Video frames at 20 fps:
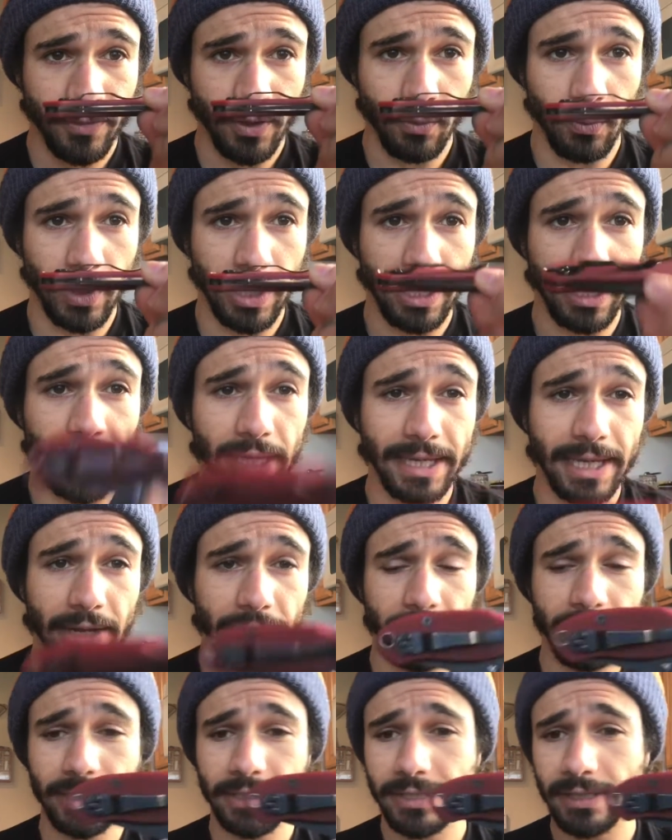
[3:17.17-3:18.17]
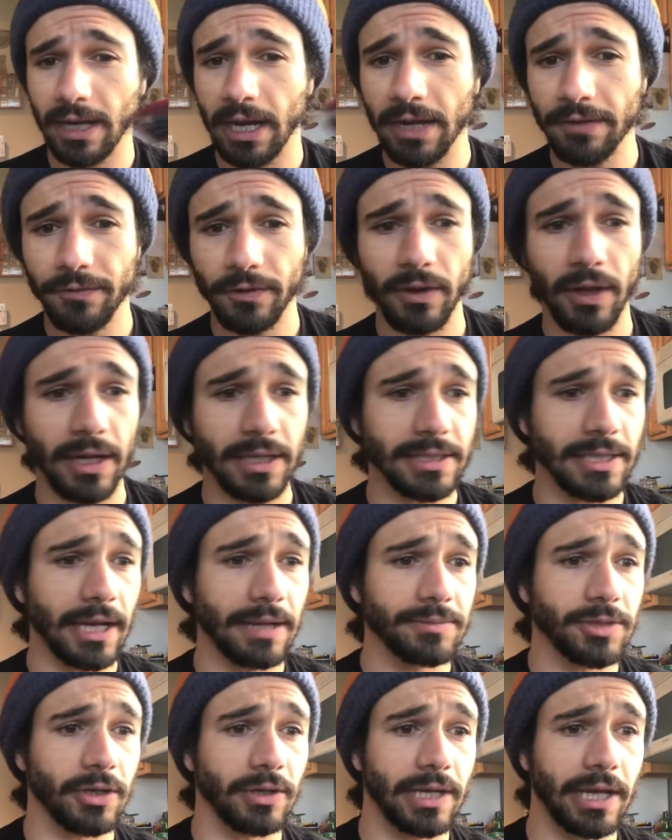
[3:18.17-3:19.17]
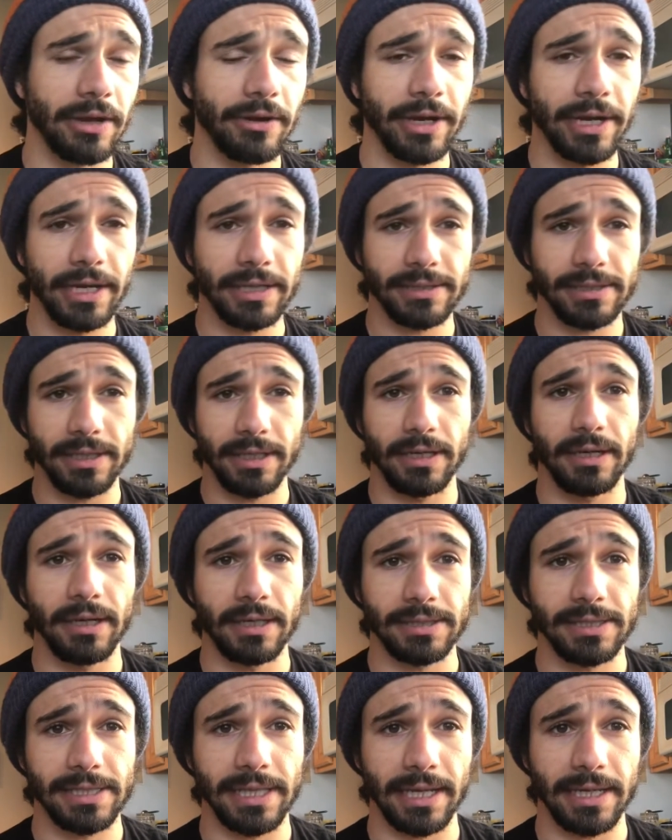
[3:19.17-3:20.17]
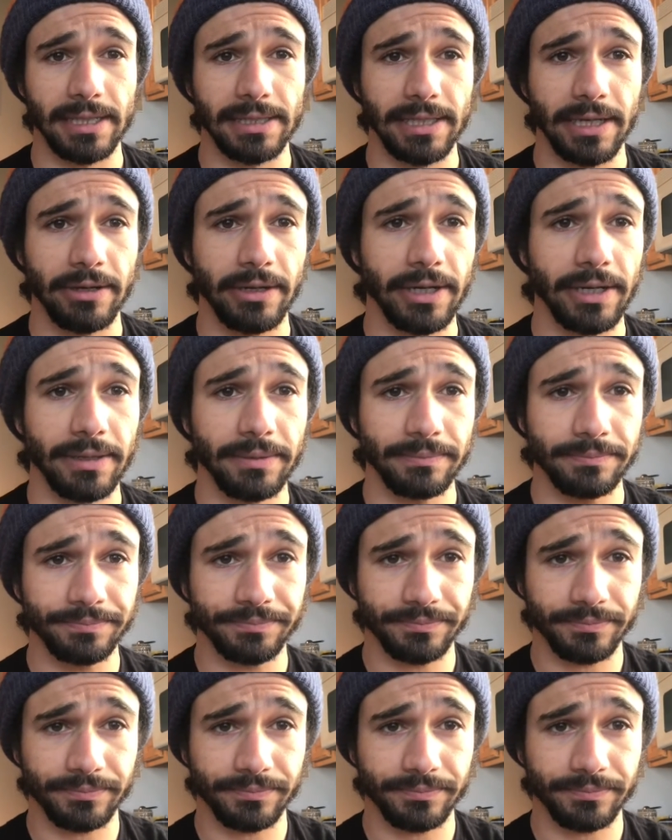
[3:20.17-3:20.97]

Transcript: when I carry this knife, a lot of times I'll carry it as a, a secondary,